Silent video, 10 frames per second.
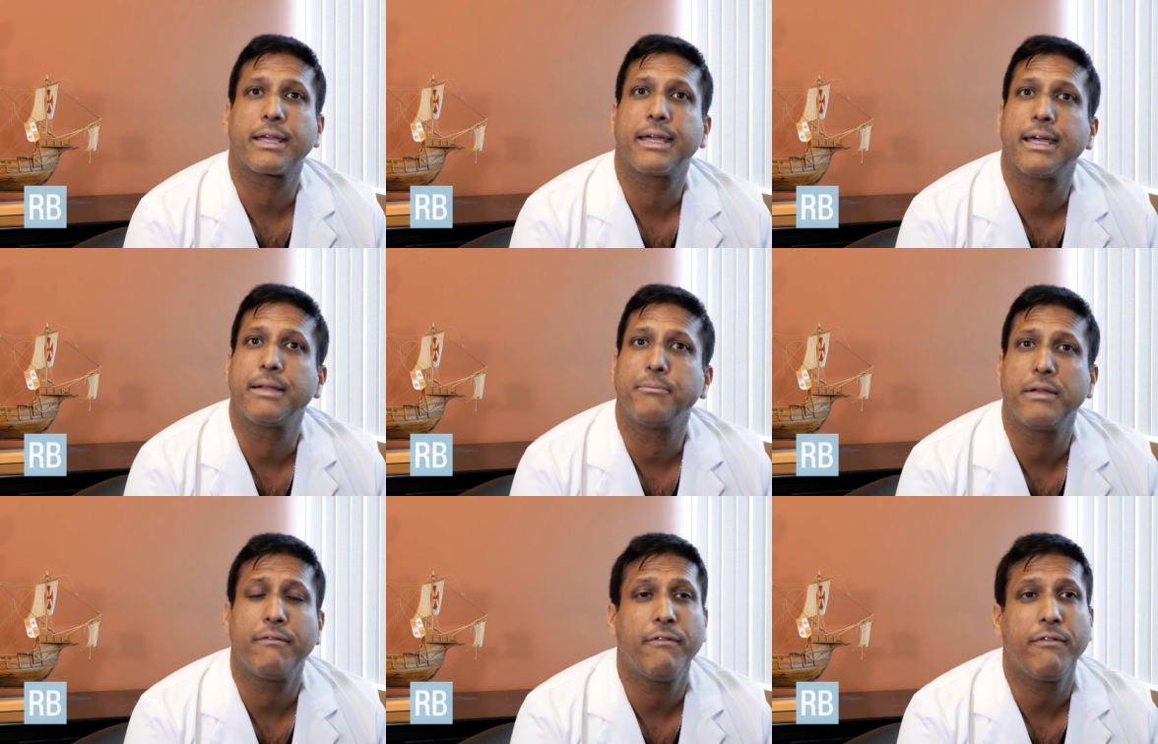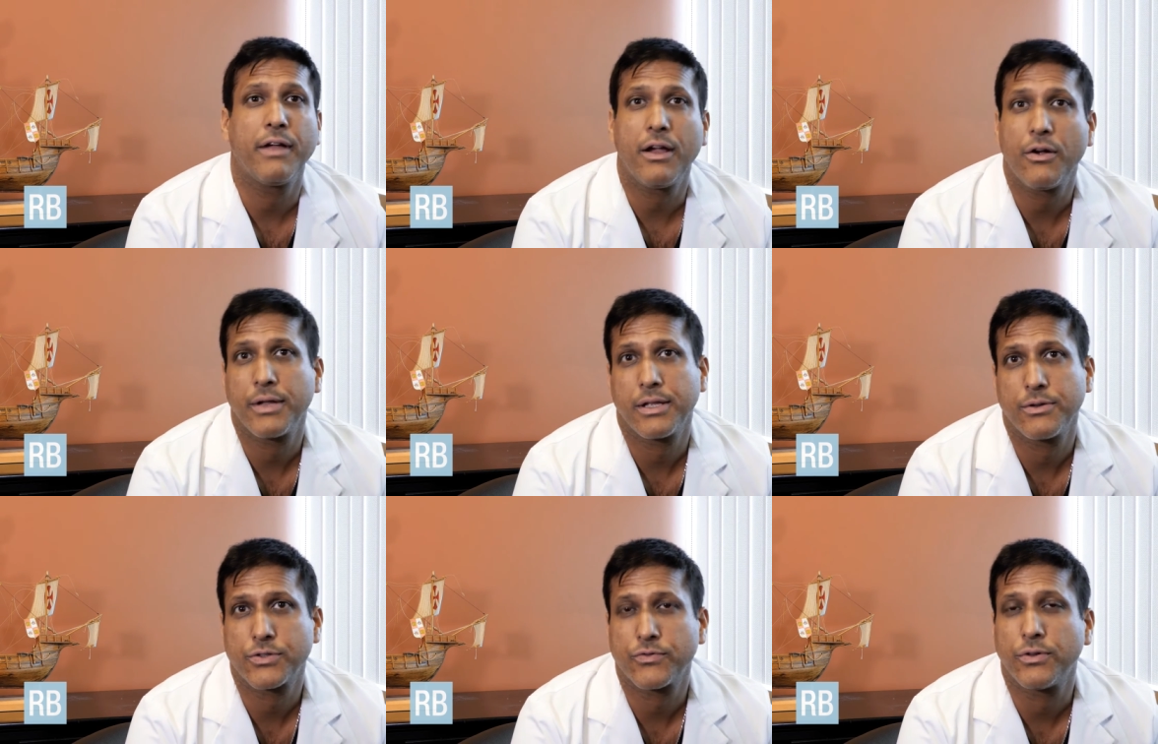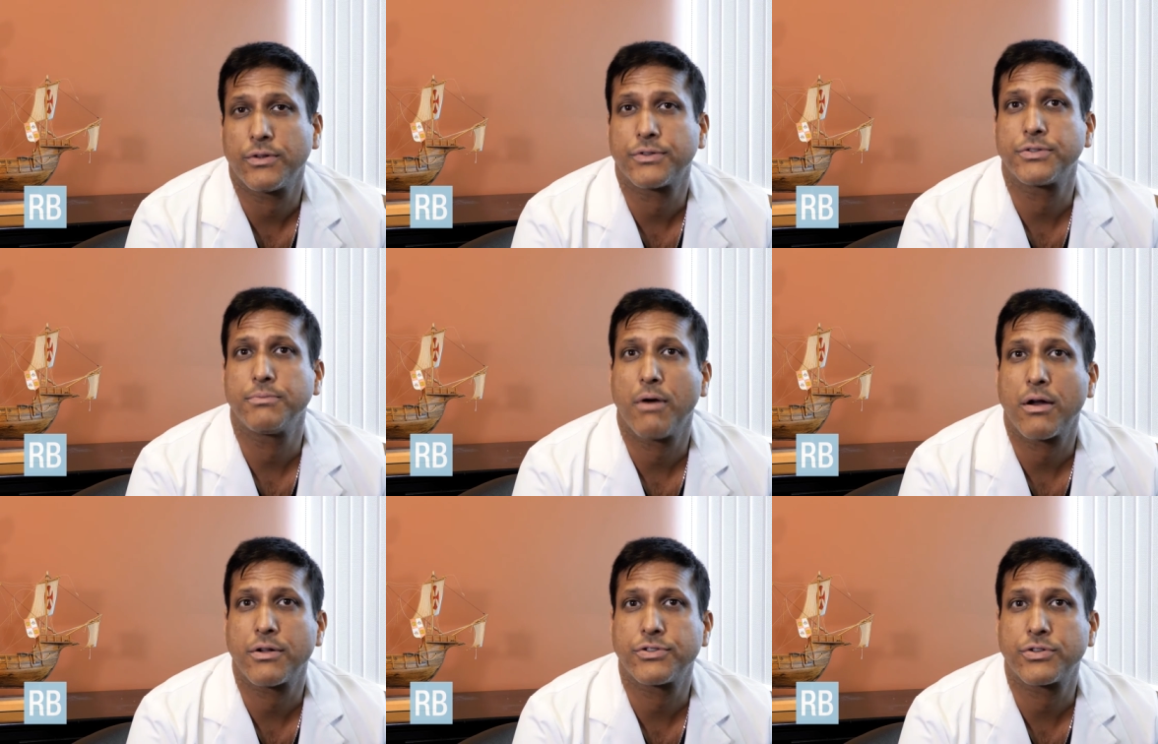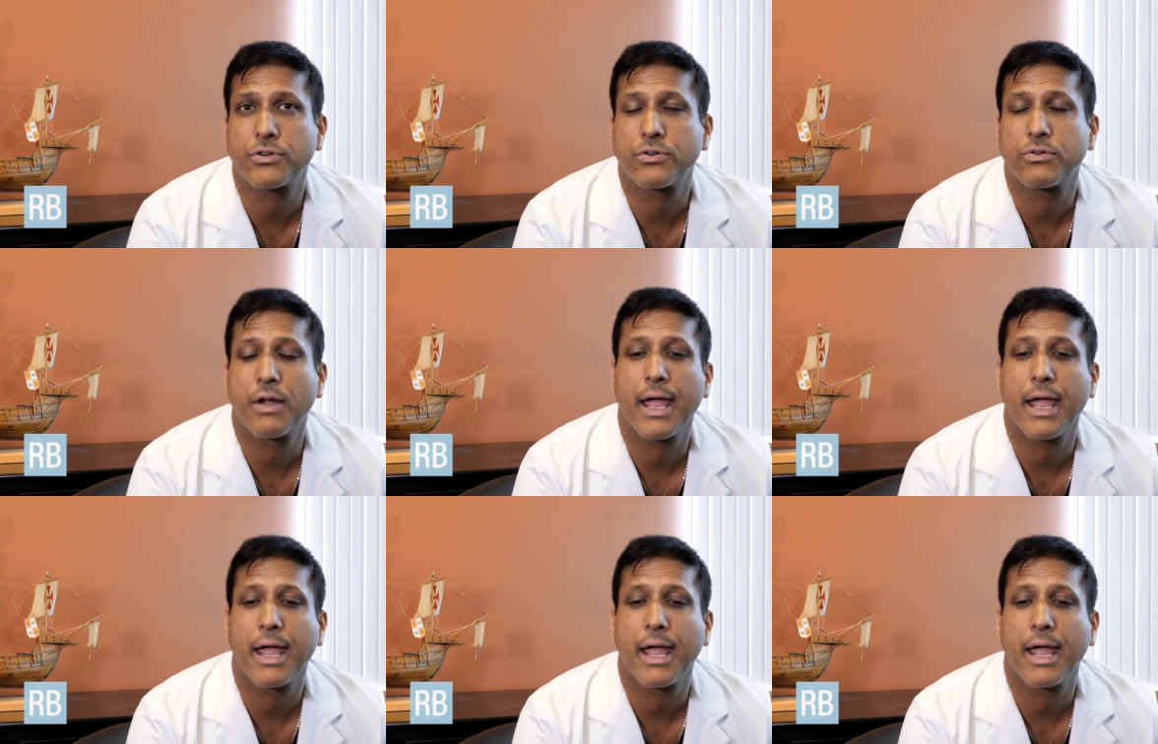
can be very useful to monitor